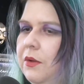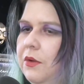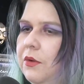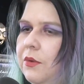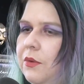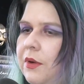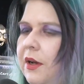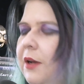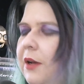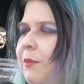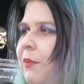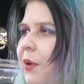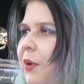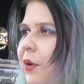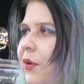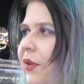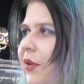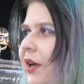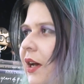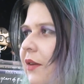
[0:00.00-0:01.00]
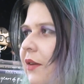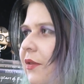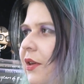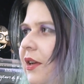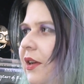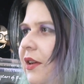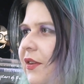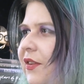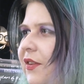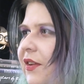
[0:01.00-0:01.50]
You and I both have
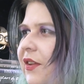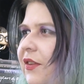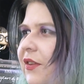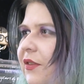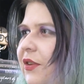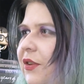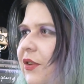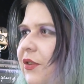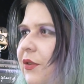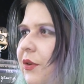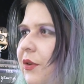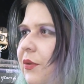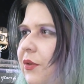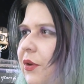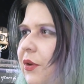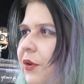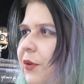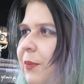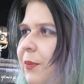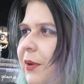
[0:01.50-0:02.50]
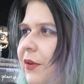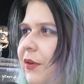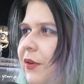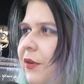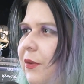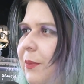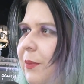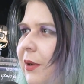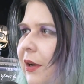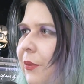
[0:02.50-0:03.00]
an extensive history with
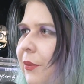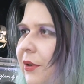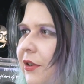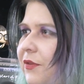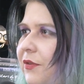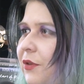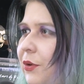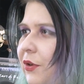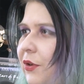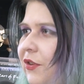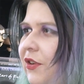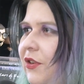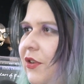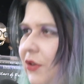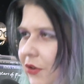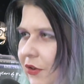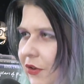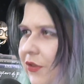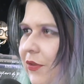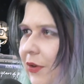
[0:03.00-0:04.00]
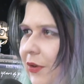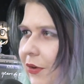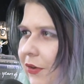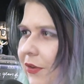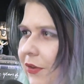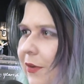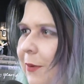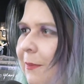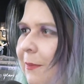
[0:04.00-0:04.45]
Ghostbusters, but I wanted to focus on yours first.